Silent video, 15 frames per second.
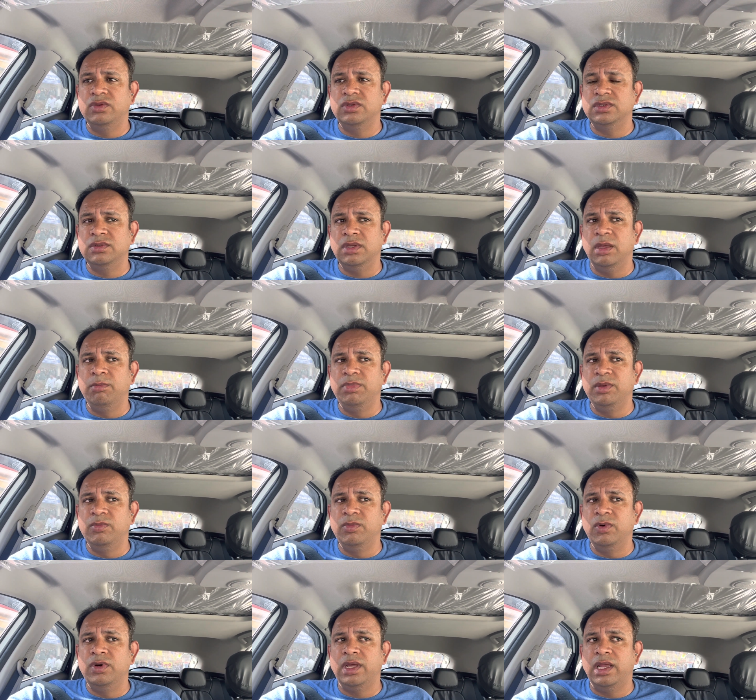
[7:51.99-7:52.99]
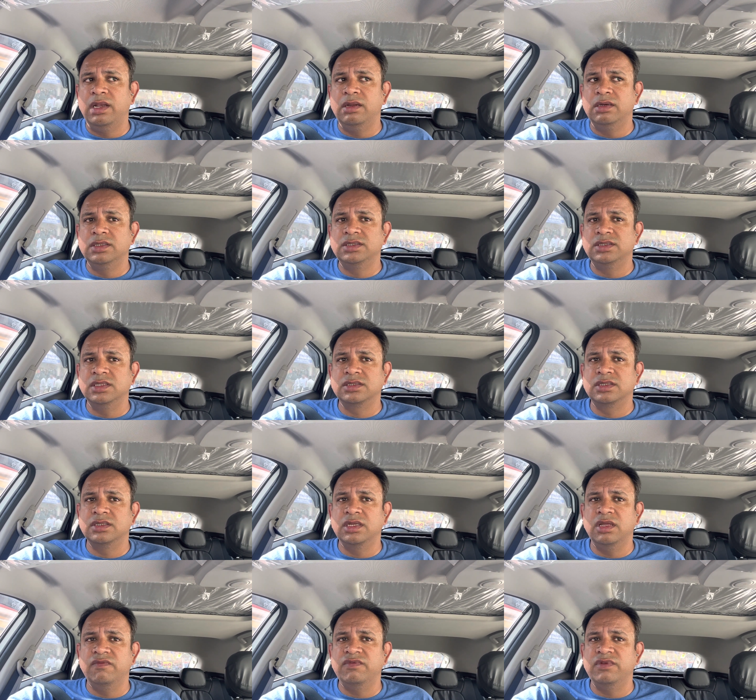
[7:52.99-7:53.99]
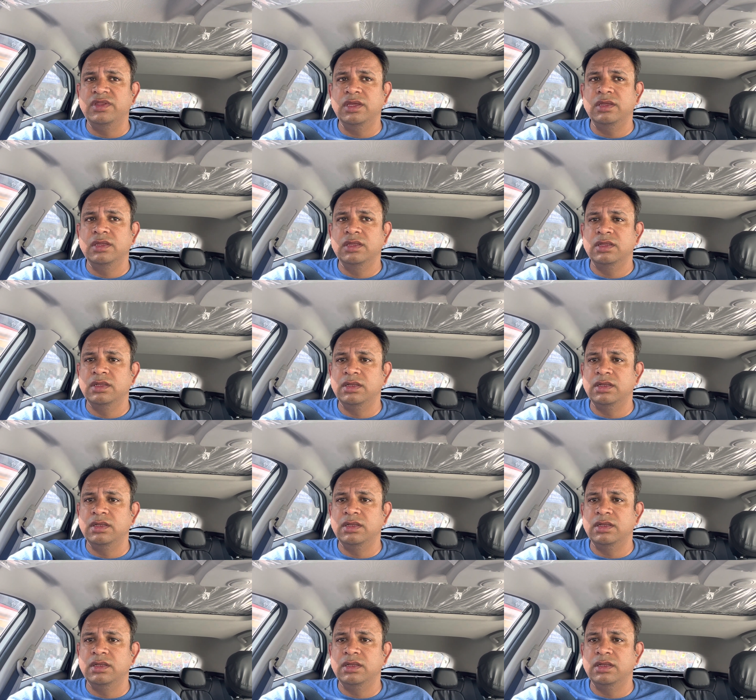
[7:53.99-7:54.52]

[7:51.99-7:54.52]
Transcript: the MP board. I learned Sanskrit and everything.